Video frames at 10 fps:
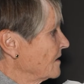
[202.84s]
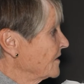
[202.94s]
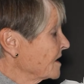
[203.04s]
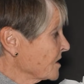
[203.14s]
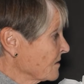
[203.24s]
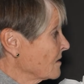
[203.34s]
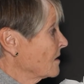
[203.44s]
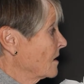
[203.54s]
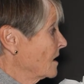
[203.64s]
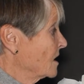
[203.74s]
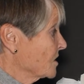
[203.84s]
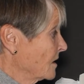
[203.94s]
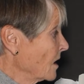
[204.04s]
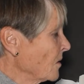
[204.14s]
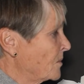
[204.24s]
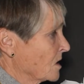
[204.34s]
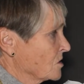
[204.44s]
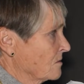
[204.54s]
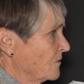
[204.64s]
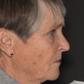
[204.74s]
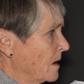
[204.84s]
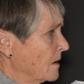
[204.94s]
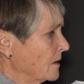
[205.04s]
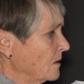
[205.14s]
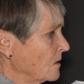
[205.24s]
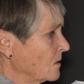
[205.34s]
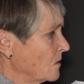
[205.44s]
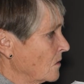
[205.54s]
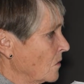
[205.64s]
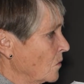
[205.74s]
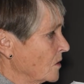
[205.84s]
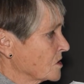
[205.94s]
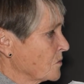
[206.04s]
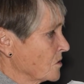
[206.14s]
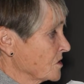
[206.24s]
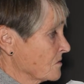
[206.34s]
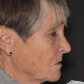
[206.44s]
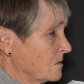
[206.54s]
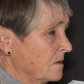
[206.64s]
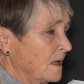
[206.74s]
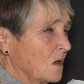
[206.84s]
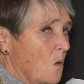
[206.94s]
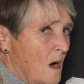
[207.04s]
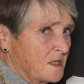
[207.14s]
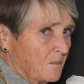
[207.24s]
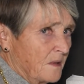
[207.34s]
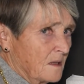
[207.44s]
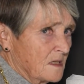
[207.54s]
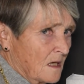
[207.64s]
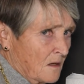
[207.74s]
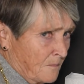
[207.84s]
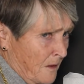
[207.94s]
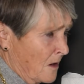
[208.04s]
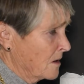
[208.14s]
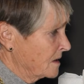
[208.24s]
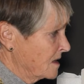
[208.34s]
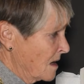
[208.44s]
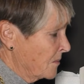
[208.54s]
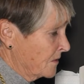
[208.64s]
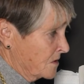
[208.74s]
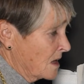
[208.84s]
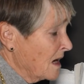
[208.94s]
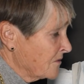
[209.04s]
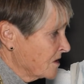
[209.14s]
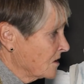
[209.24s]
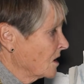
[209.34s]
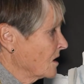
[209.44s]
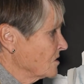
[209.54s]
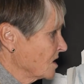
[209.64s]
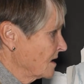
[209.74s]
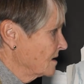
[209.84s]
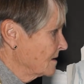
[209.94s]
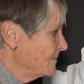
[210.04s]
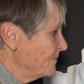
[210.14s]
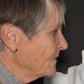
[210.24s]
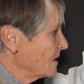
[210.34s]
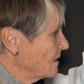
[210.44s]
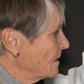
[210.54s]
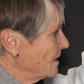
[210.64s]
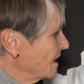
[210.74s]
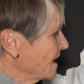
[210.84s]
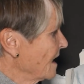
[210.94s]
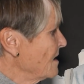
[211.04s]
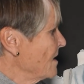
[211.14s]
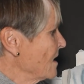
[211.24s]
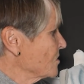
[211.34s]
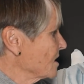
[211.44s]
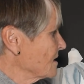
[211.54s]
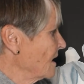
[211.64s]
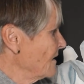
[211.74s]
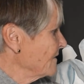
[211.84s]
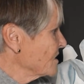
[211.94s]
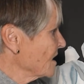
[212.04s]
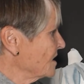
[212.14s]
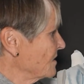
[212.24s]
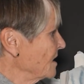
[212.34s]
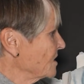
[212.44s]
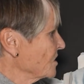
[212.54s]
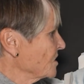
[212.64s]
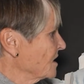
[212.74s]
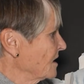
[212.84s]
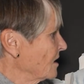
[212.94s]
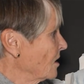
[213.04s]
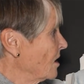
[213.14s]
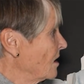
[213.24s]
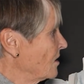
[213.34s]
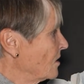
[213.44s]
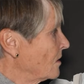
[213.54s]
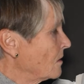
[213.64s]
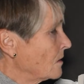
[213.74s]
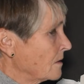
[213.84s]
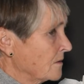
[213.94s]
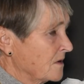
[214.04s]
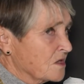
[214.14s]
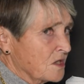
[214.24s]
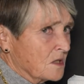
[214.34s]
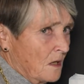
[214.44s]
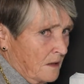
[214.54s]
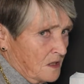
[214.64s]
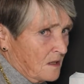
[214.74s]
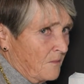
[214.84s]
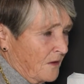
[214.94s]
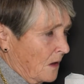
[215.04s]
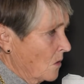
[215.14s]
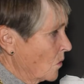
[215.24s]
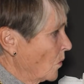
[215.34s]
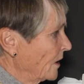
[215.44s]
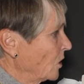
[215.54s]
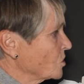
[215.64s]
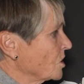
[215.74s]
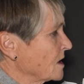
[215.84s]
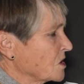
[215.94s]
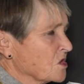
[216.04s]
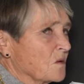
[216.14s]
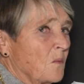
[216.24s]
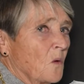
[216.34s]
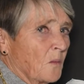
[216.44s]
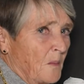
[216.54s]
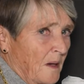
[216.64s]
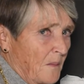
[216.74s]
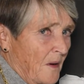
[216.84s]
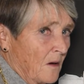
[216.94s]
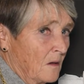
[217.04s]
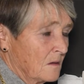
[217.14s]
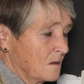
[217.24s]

This is another picture of mine, which was really quite a big depth, depth to have to negotiate. It came out at eleven centimetres to here. This is going something when you're trying to support paper.